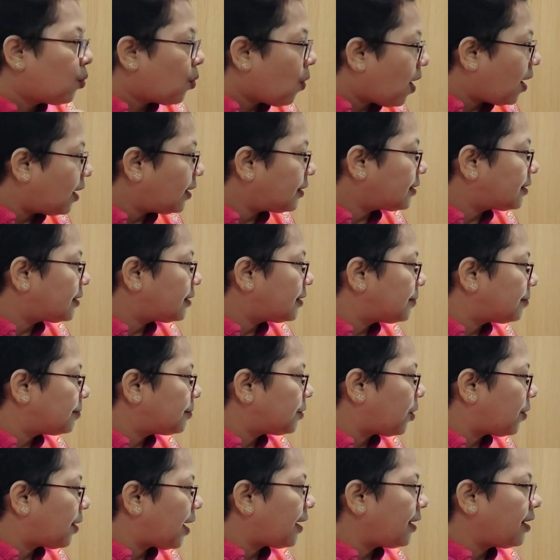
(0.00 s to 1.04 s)
What,
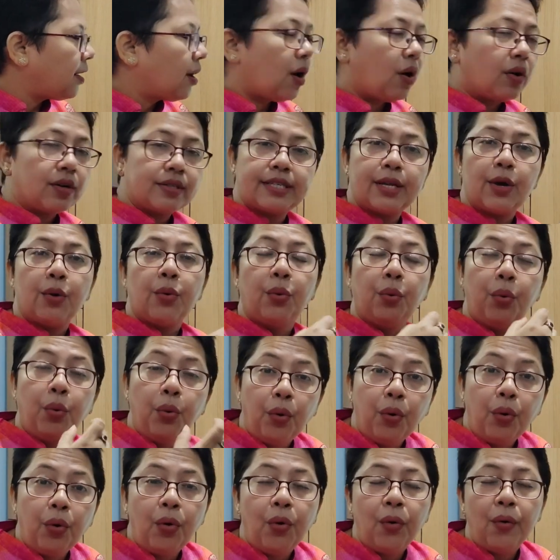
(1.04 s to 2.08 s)
alright, or say
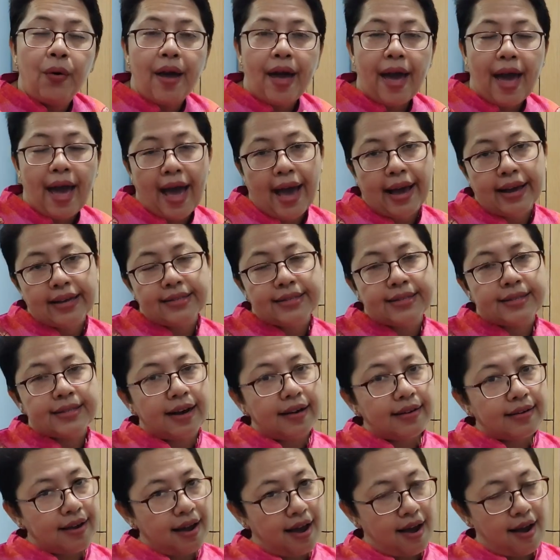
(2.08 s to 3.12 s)
who has
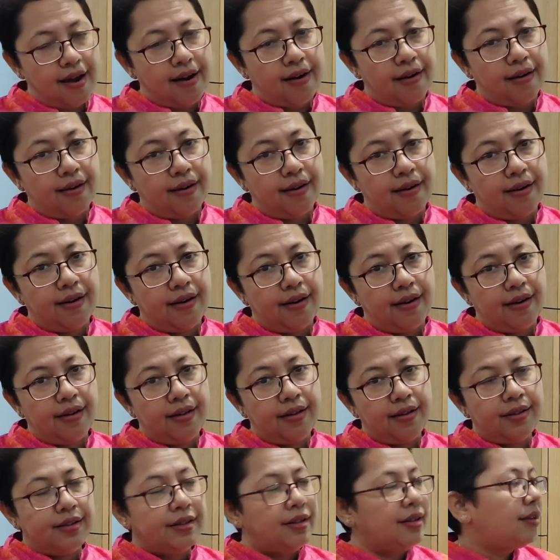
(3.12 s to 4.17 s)
a car.
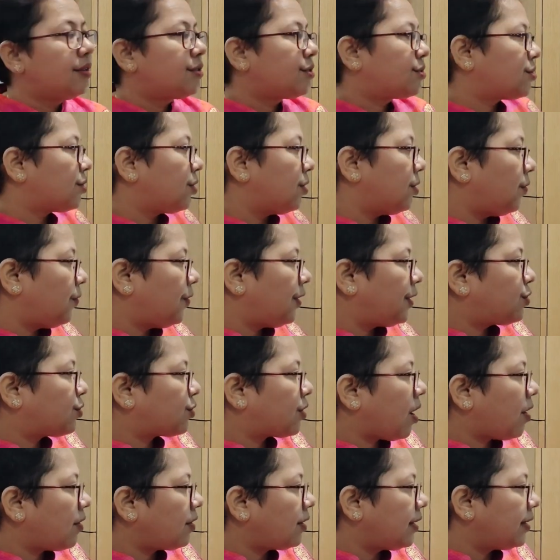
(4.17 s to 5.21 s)
So we
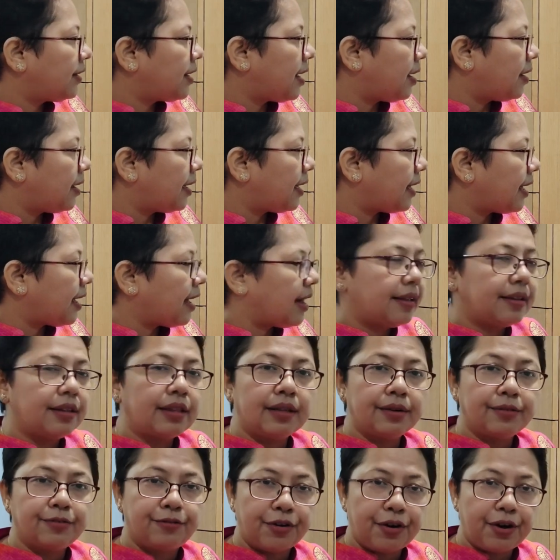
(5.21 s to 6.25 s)
took out
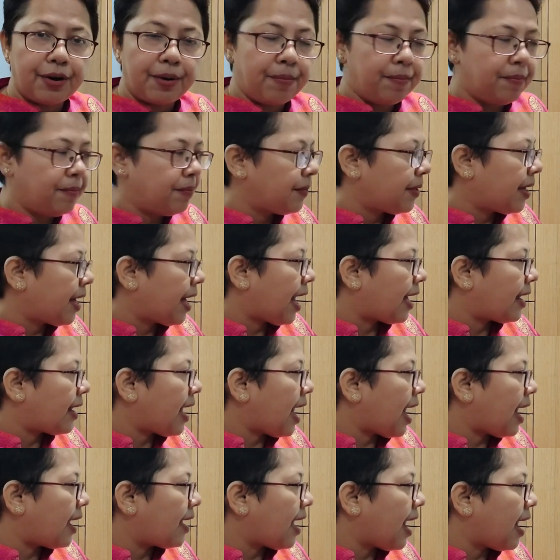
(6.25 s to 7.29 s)
the verb
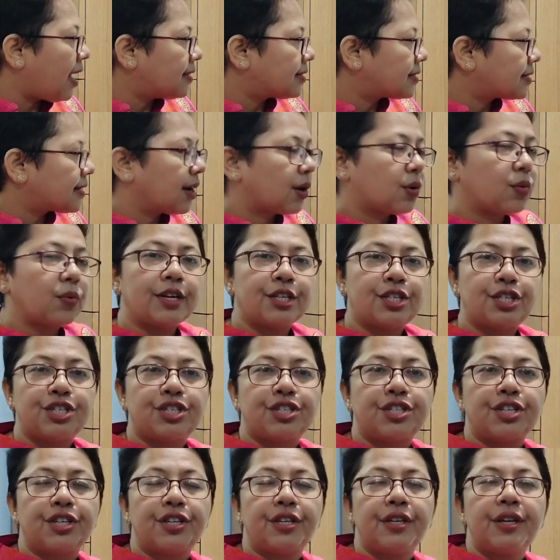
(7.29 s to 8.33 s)
and I ask a
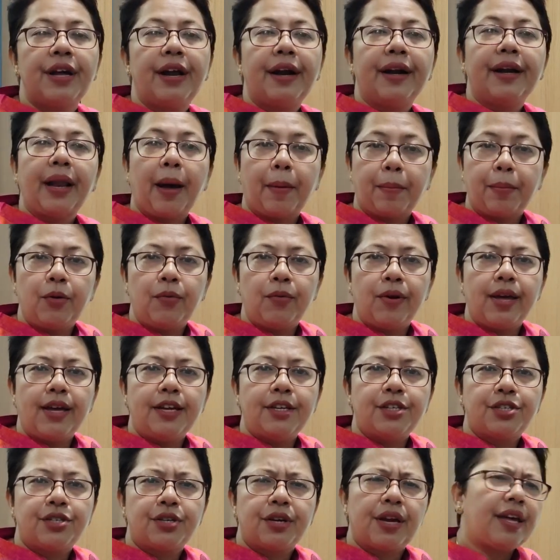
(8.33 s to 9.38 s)
question,
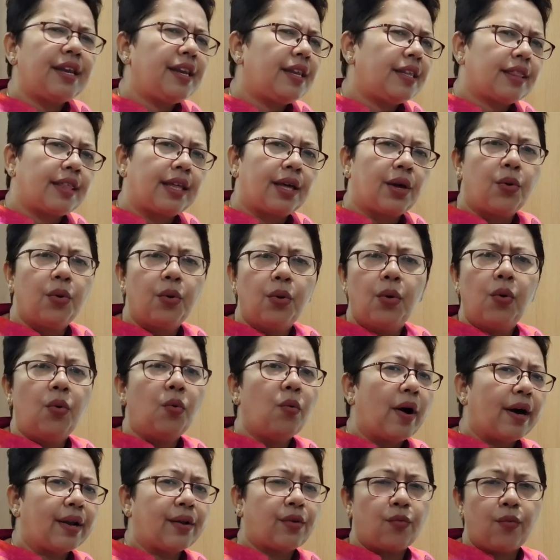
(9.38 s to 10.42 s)
WH, anything, who,
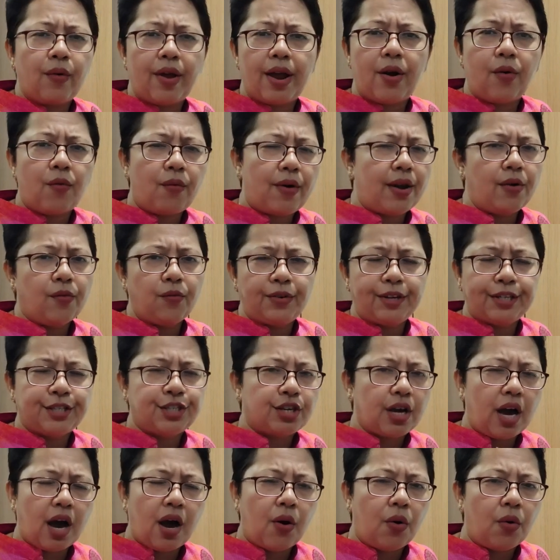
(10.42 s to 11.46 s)
what, where, when,
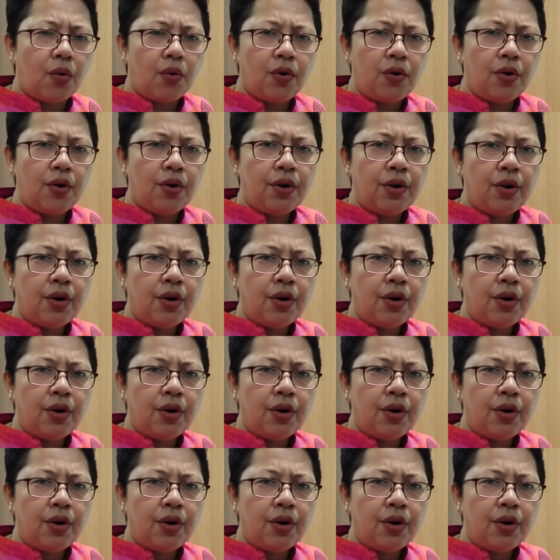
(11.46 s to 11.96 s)
which, how.